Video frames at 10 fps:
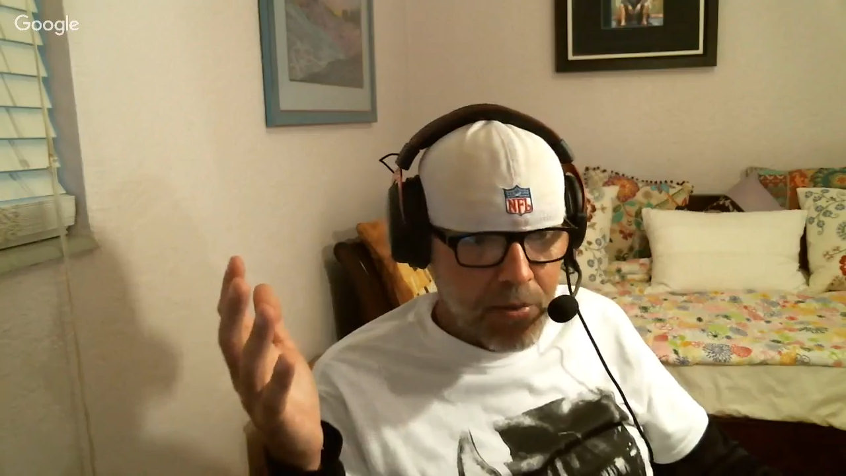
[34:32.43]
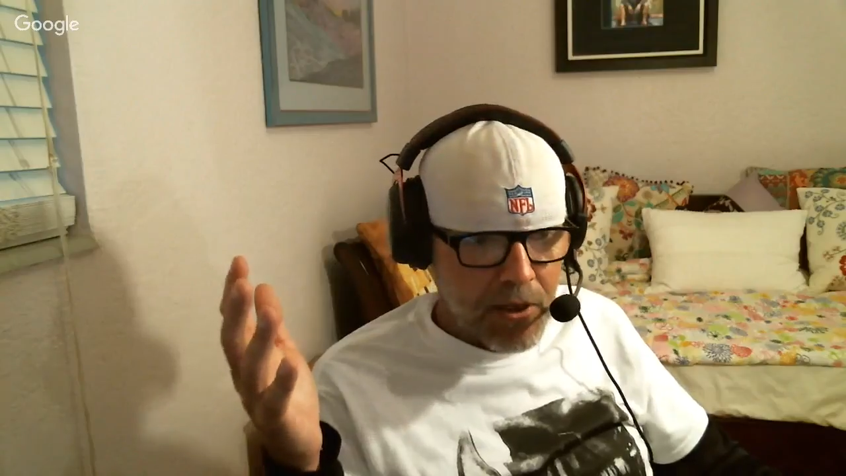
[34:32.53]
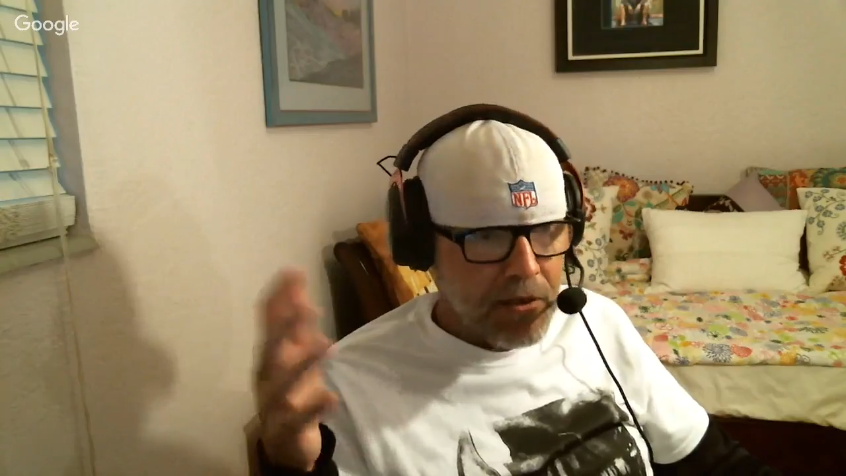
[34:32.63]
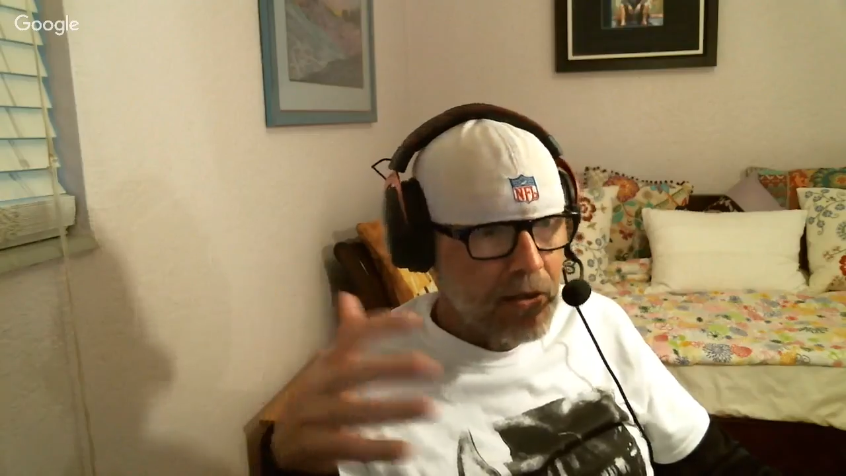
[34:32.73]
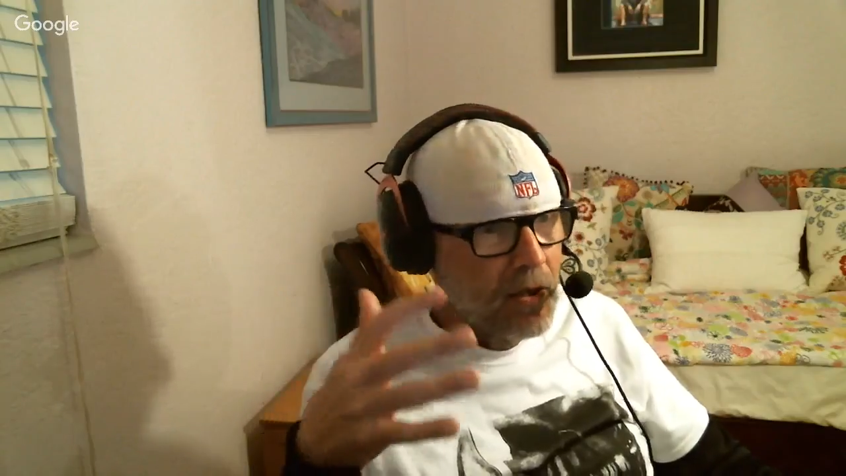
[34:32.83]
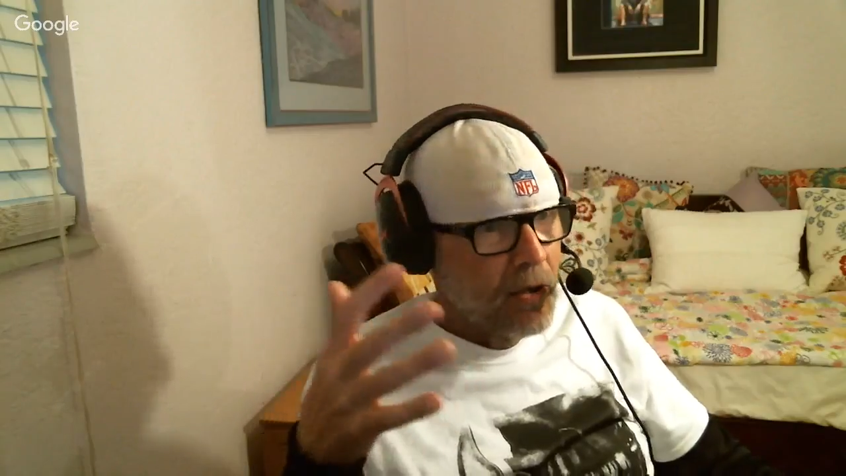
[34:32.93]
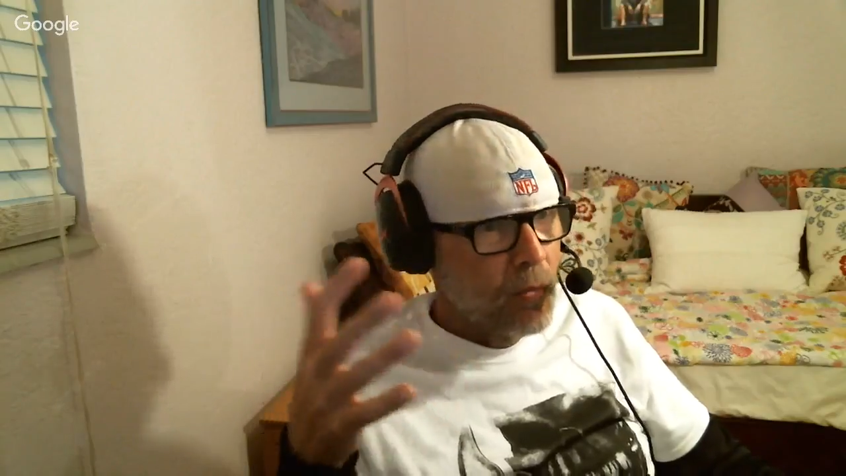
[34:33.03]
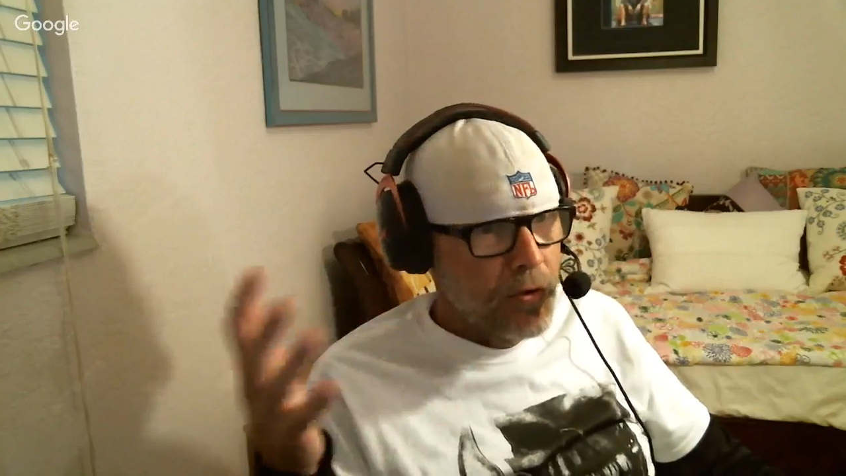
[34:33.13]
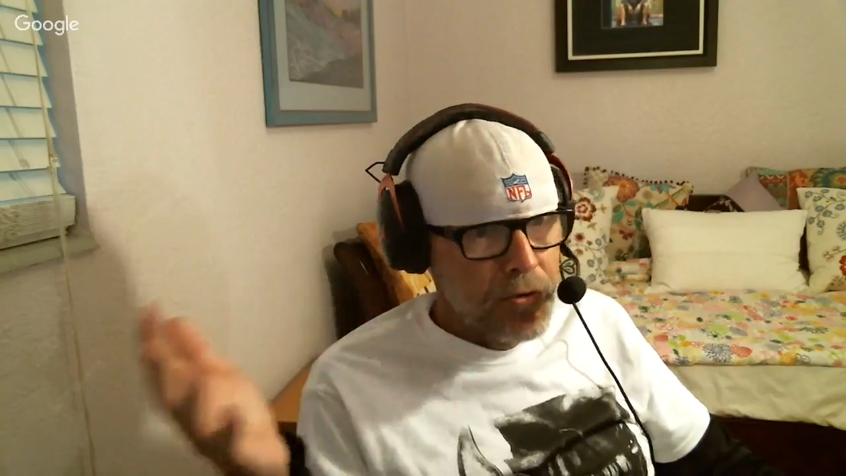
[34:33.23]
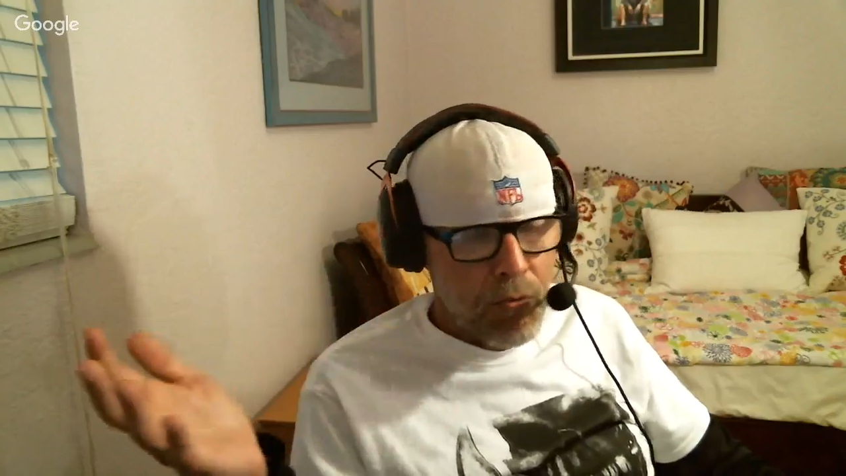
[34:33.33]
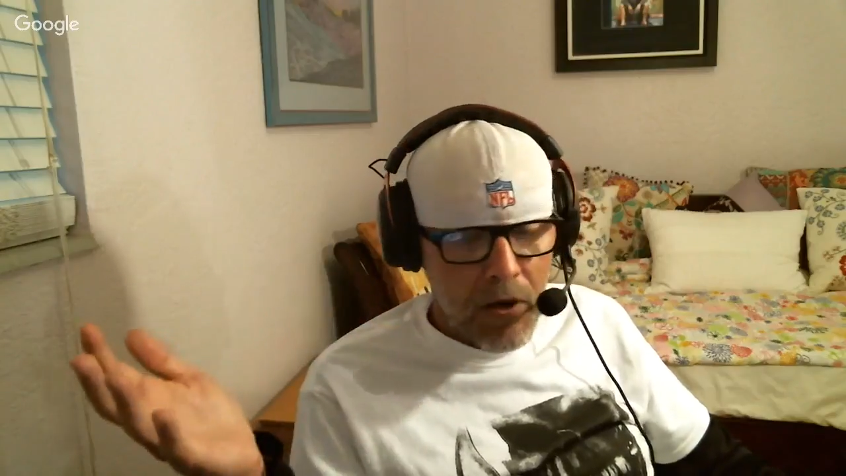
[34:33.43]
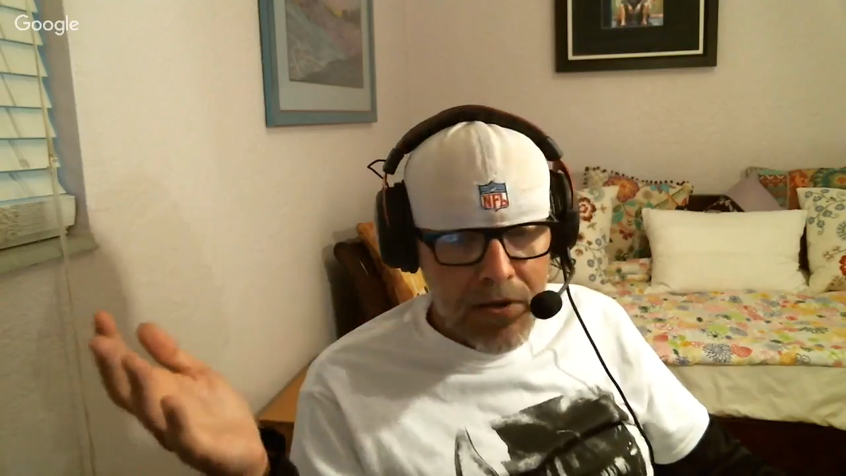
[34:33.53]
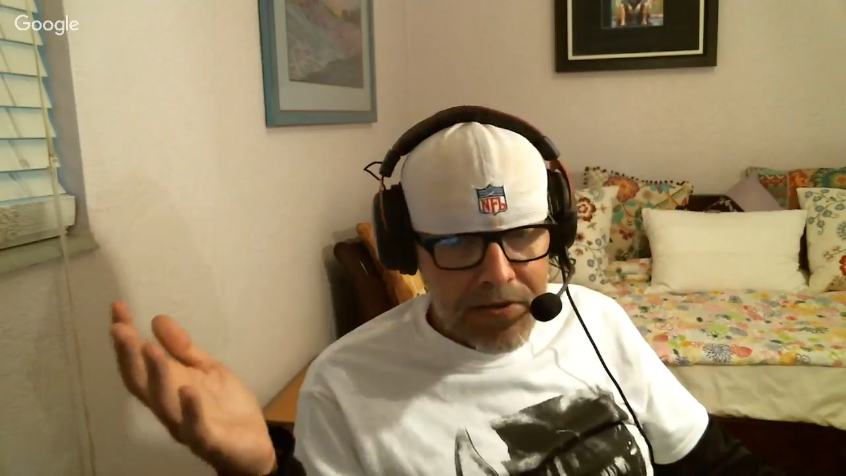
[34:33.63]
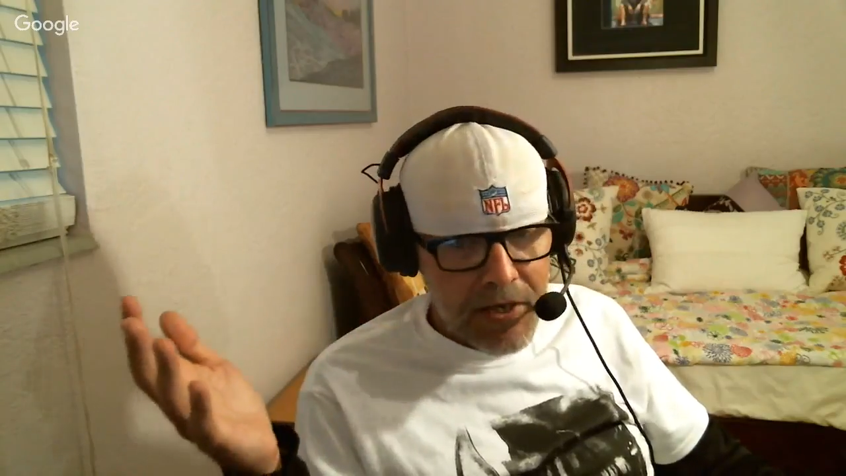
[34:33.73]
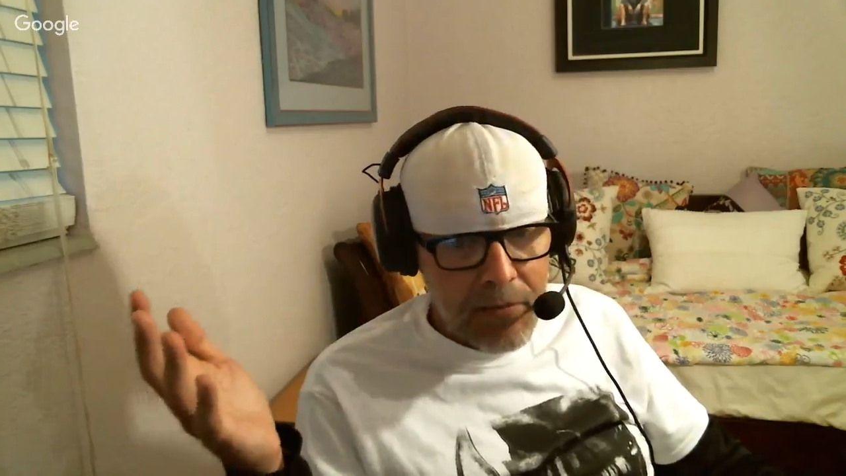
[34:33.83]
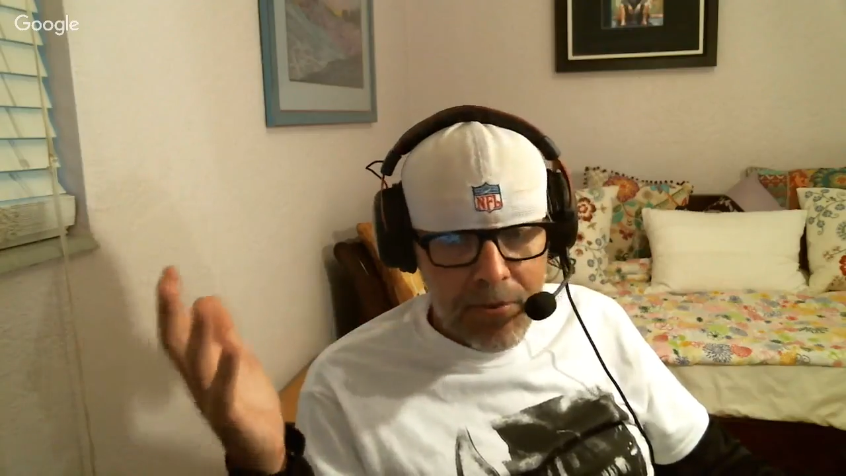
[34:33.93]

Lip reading: But when you run 10